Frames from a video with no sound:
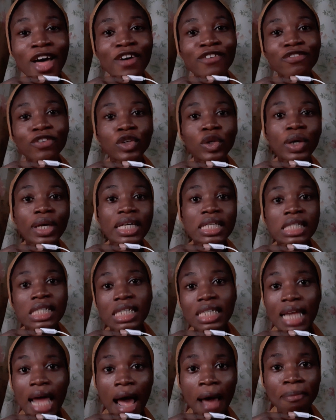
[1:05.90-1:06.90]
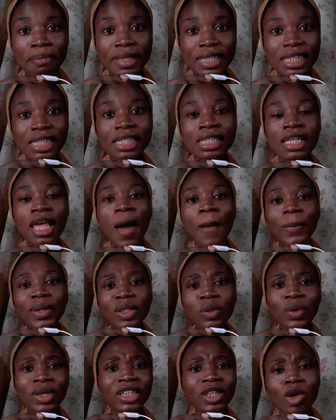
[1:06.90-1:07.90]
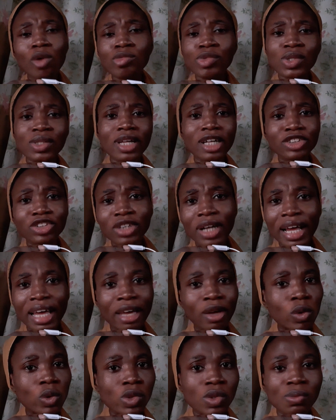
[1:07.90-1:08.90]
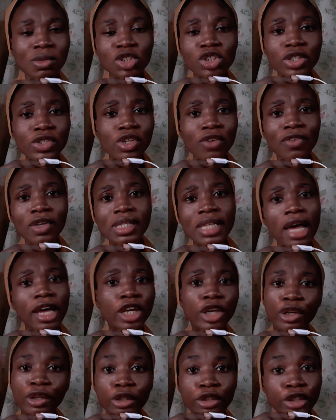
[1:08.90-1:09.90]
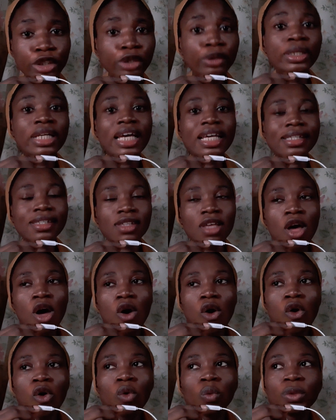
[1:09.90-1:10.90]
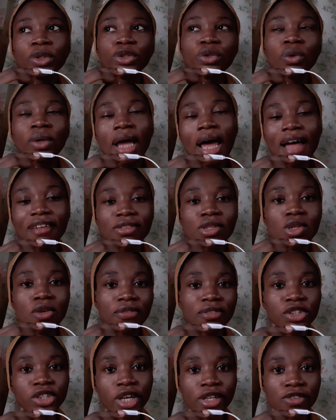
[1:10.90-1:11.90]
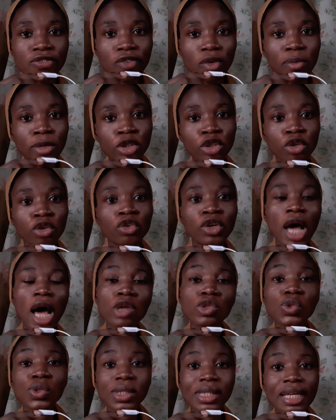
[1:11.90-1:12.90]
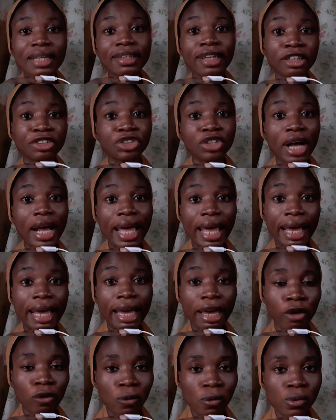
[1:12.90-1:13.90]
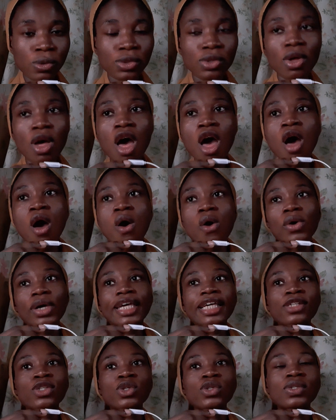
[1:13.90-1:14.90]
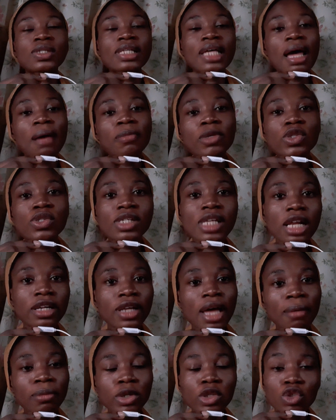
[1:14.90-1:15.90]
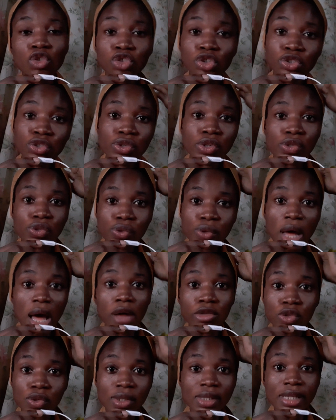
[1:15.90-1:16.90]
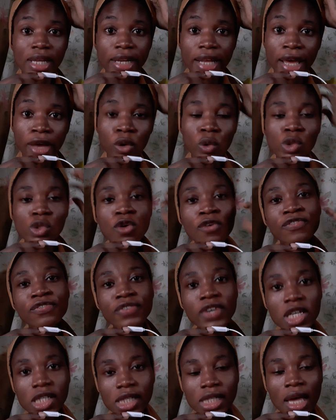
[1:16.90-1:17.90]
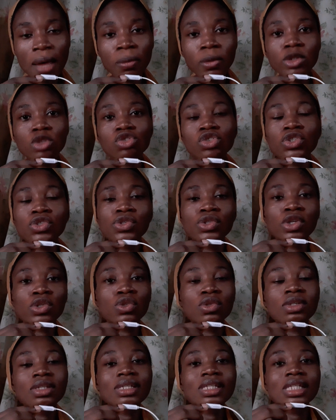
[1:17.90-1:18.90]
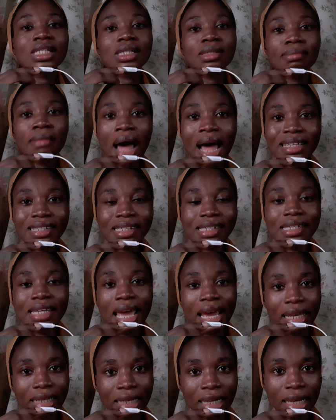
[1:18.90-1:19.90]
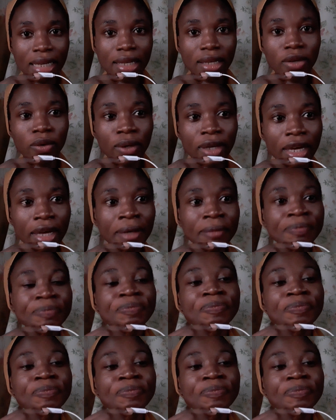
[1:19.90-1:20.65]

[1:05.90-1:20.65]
for your eating habits. But then when it comes to natural hair goals, majority of us are clueless, or we don't have sufficient information on how to set natural hair care goals. Okay, so today I'm going to introduce us to how to set hair goals. So first, I'm going to introduce us to the SMART technique. Okay,